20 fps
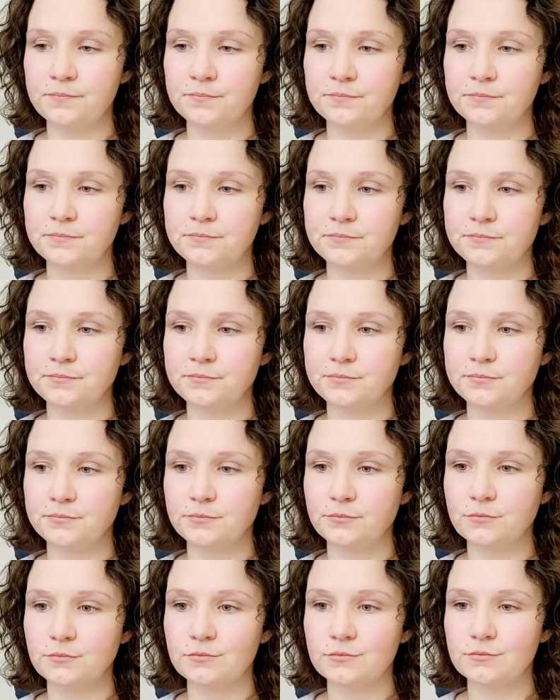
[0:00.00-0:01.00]

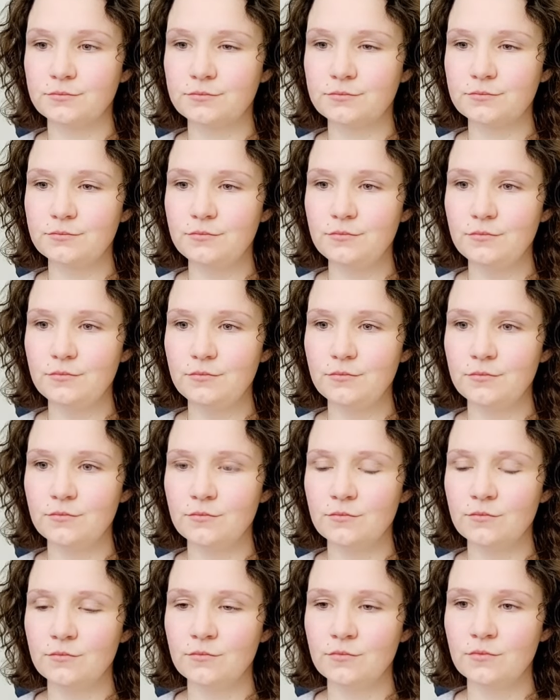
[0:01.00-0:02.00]

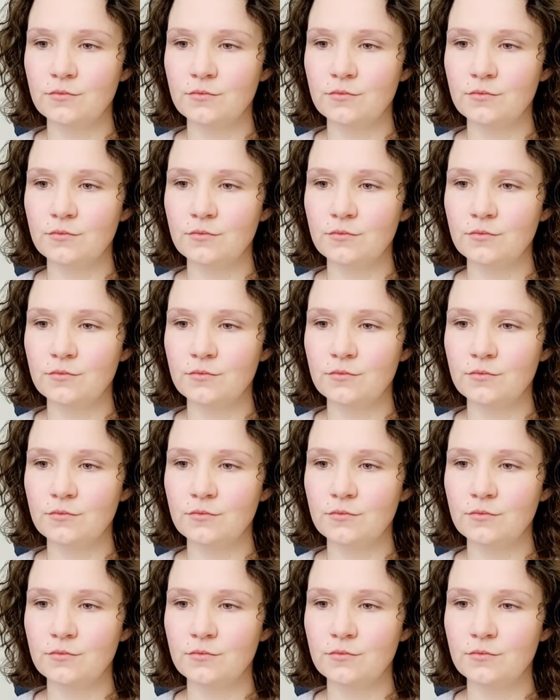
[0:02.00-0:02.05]
(no one is talking)